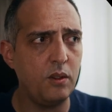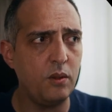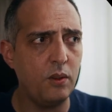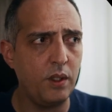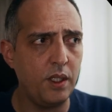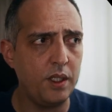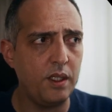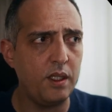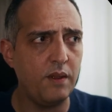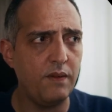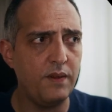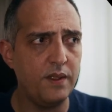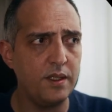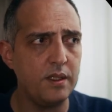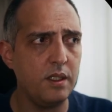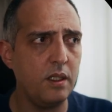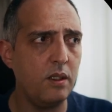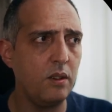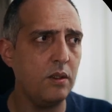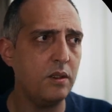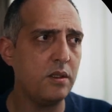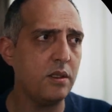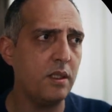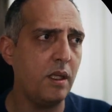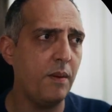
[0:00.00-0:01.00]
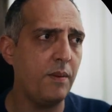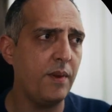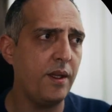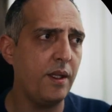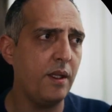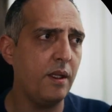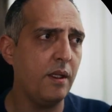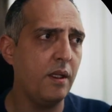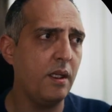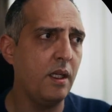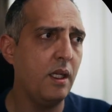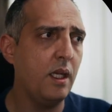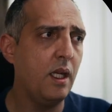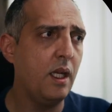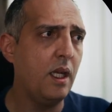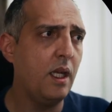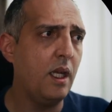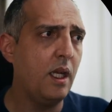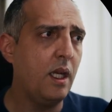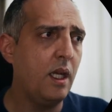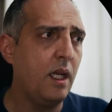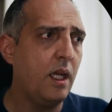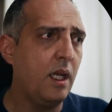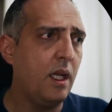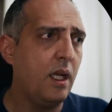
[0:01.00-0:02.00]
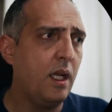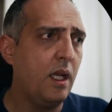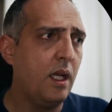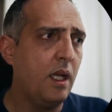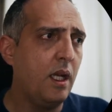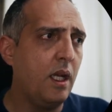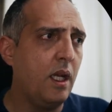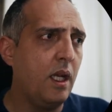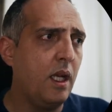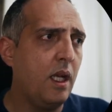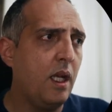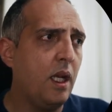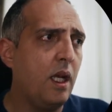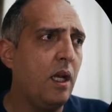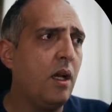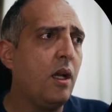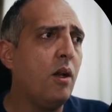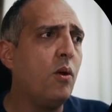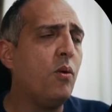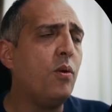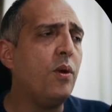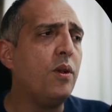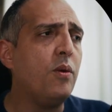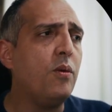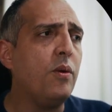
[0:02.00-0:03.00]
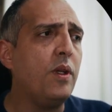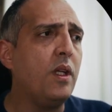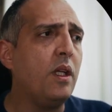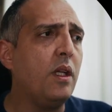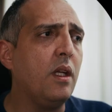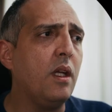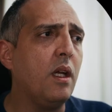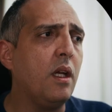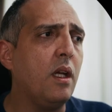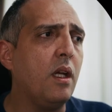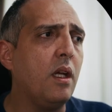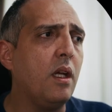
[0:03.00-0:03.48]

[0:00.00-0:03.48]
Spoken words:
to hit a vessel or something. When we